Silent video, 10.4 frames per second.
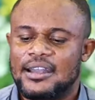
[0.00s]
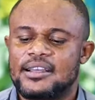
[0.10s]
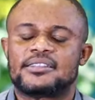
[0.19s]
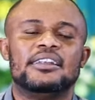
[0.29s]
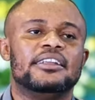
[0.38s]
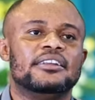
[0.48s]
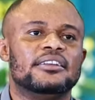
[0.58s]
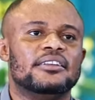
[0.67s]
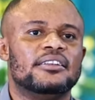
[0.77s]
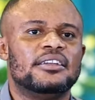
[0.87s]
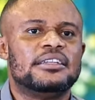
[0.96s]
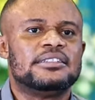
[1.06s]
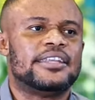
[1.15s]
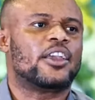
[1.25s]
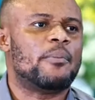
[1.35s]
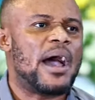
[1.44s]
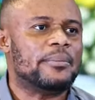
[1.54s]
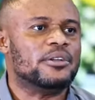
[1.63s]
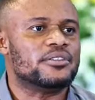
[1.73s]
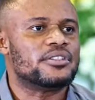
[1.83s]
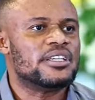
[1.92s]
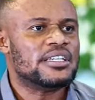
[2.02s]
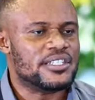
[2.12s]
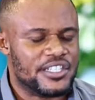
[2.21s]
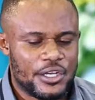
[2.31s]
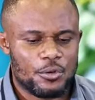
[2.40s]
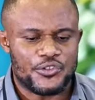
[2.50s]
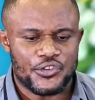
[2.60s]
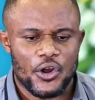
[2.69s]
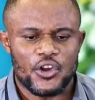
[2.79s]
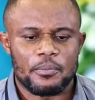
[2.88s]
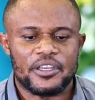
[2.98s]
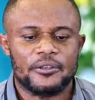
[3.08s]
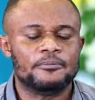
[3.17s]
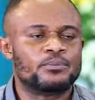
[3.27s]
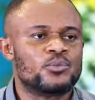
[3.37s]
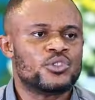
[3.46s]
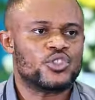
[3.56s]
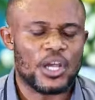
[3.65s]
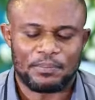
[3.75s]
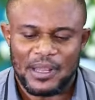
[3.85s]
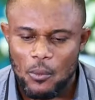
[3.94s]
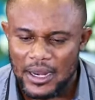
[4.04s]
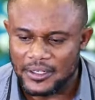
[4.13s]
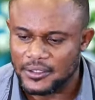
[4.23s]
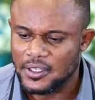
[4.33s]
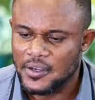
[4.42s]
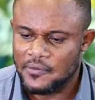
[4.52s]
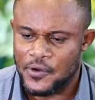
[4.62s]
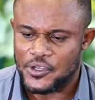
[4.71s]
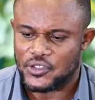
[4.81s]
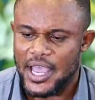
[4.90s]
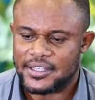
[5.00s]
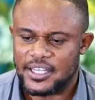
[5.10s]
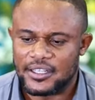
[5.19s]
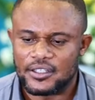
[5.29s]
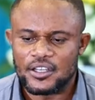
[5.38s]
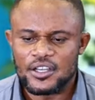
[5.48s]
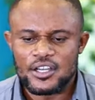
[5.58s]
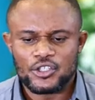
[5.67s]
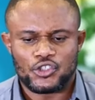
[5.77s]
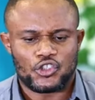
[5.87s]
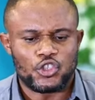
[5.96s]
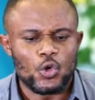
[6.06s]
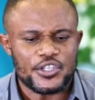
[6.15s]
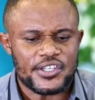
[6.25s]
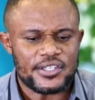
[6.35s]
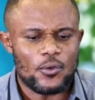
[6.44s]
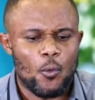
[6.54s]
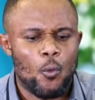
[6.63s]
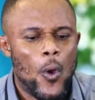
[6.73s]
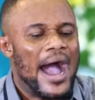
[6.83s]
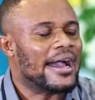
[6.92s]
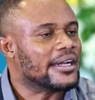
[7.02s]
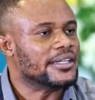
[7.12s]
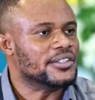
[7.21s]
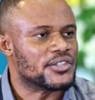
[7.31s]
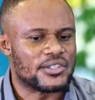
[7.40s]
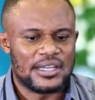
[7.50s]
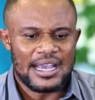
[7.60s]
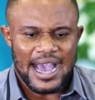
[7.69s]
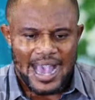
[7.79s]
Understanding. Take your Bibles. Deuteronomy chapter 1, verse 13. Choose wise,